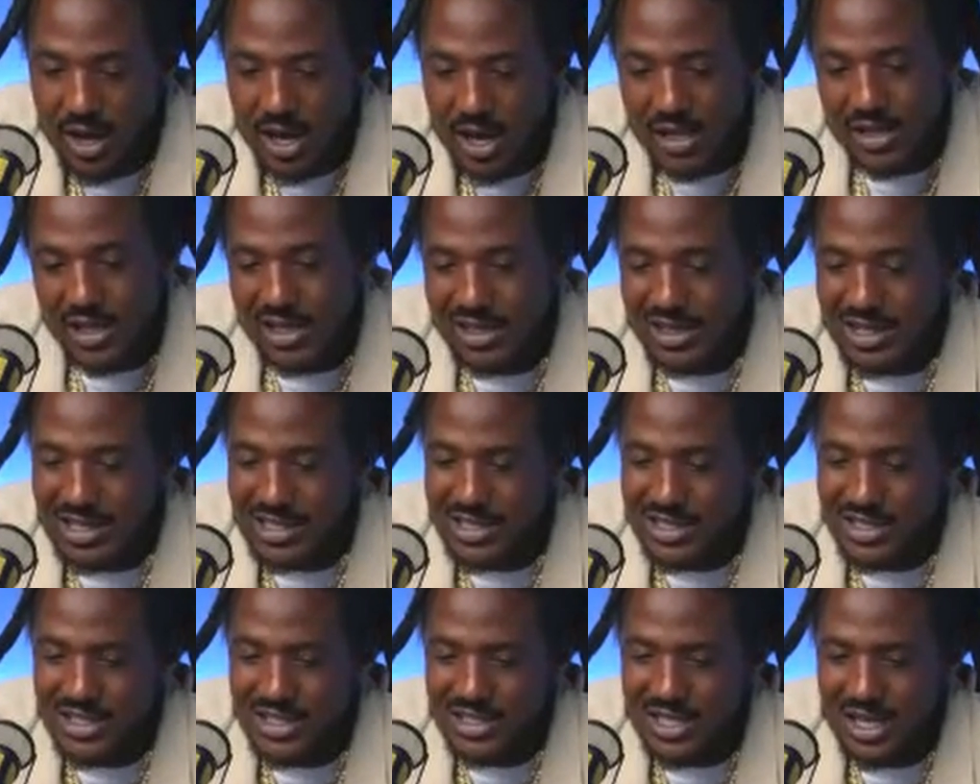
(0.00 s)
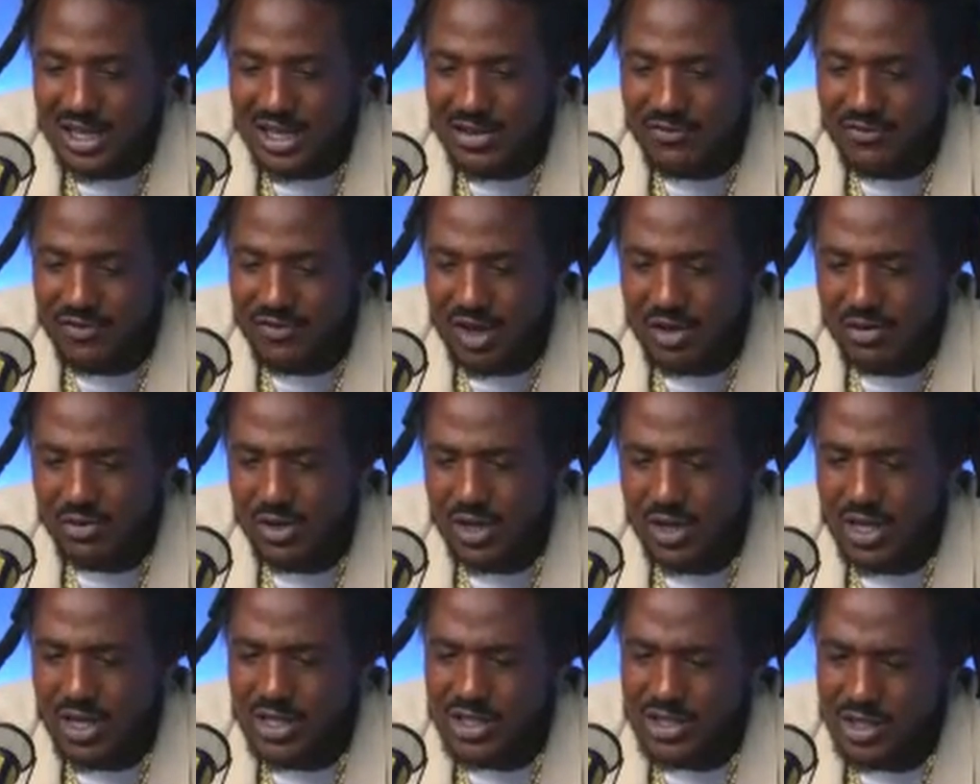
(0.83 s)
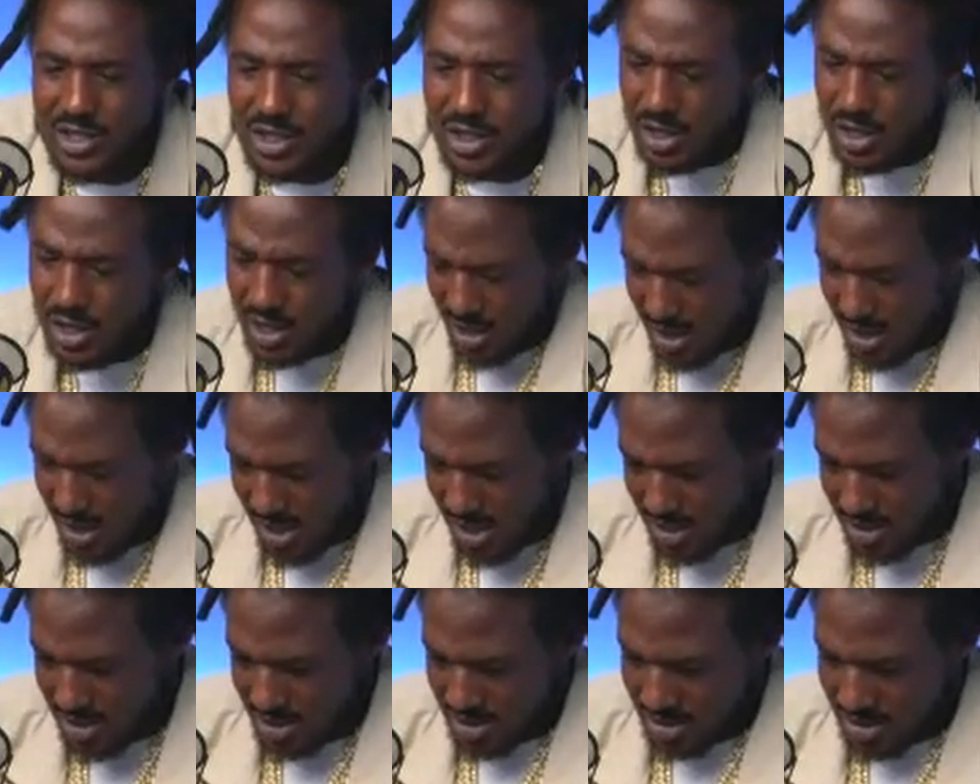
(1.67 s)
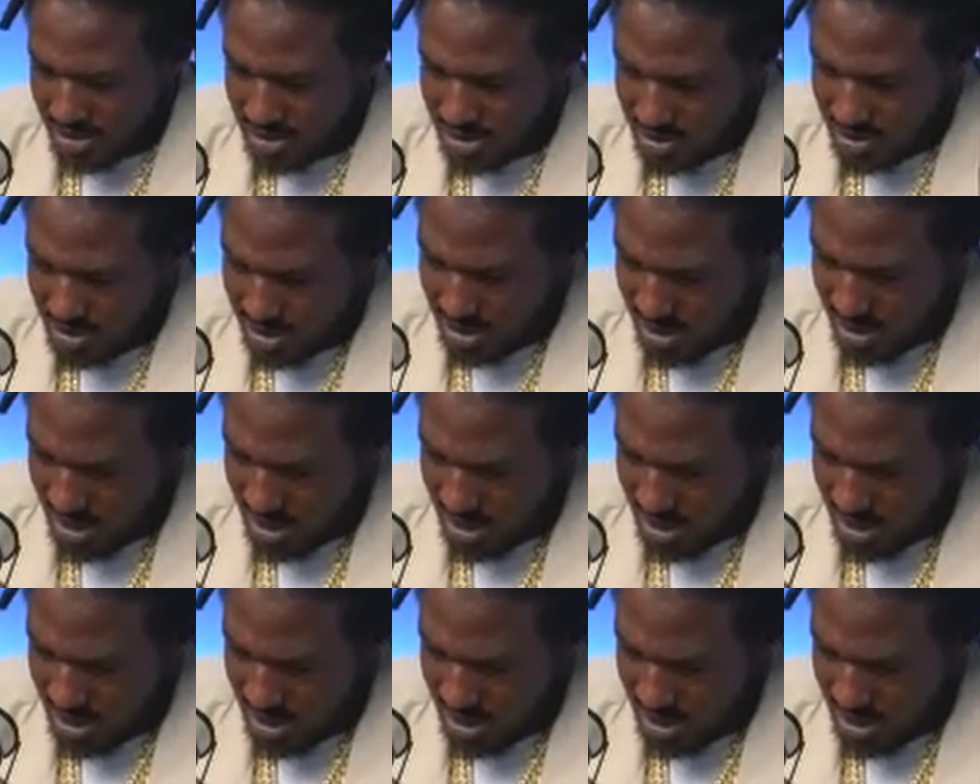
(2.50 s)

think that's just setting the foundation. Us as